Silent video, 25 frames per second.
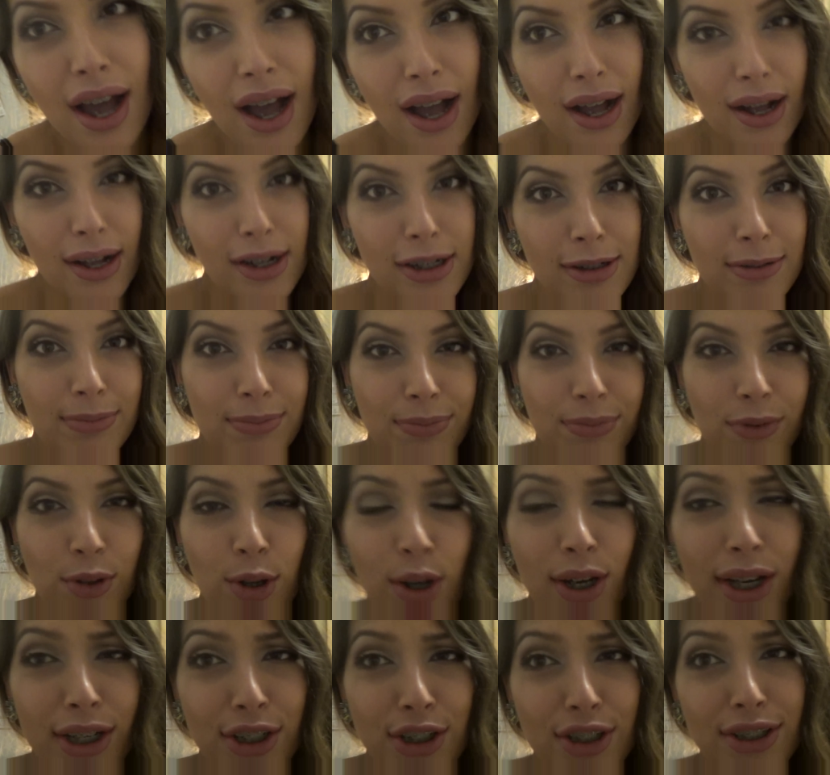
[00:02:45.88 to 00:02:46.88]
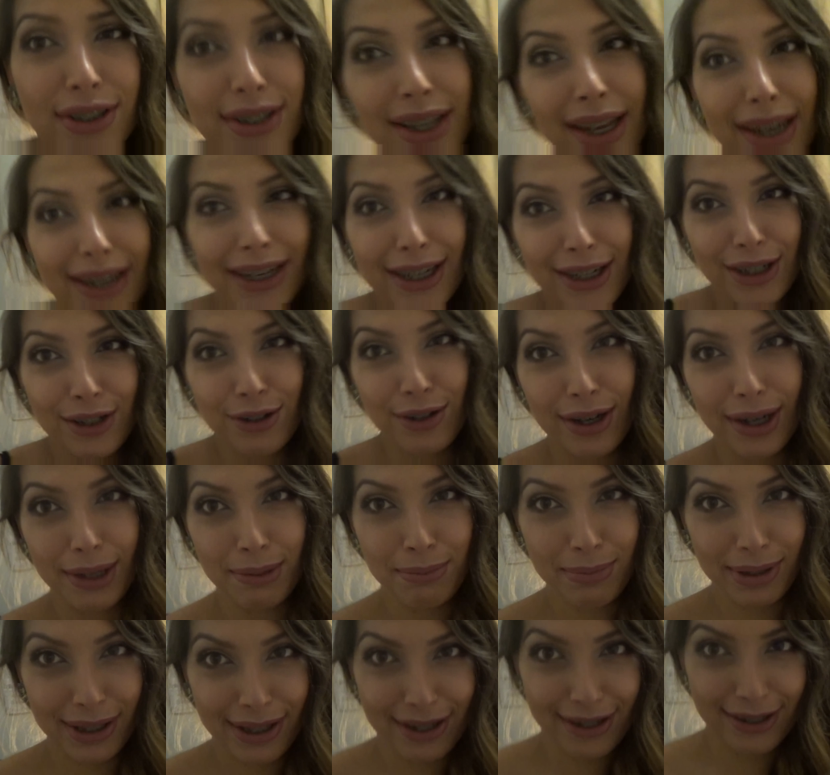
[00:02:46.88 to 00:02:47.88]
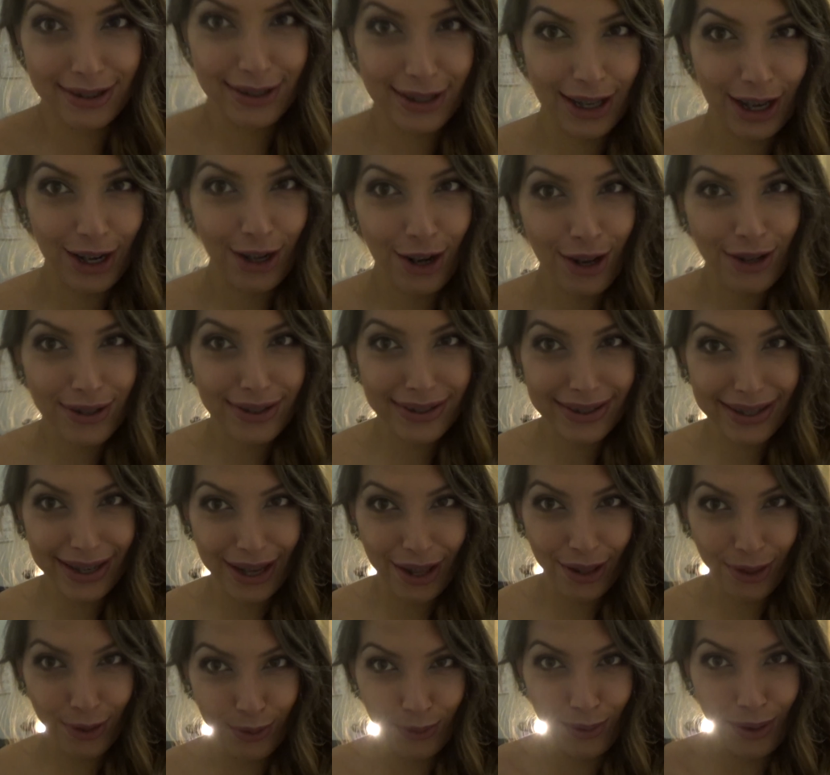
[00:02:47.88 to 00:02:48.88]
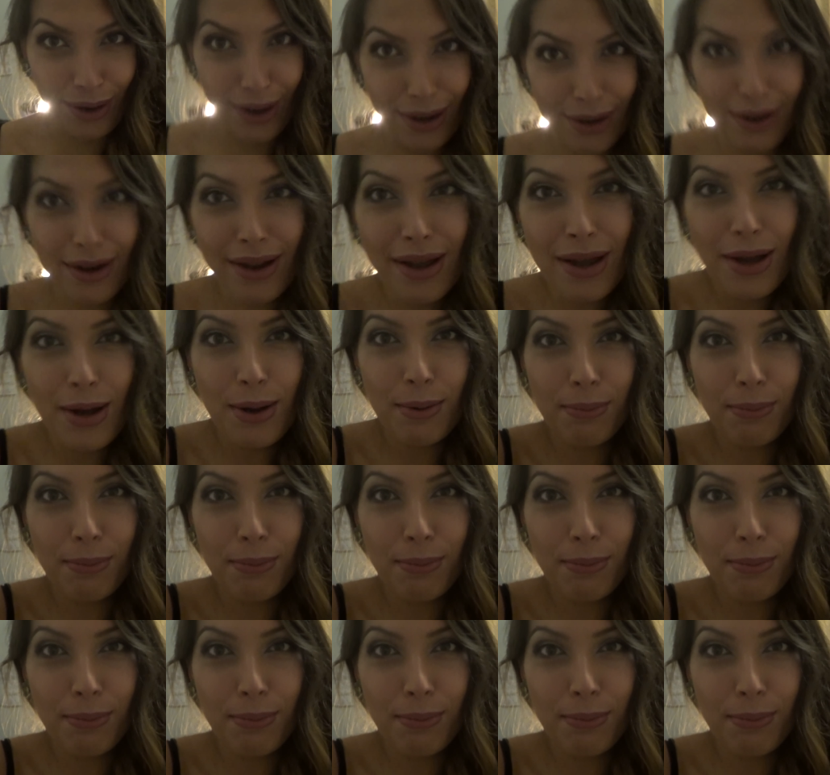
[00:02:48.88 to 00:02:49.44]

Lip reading: or I should say earring, because I lost the other one.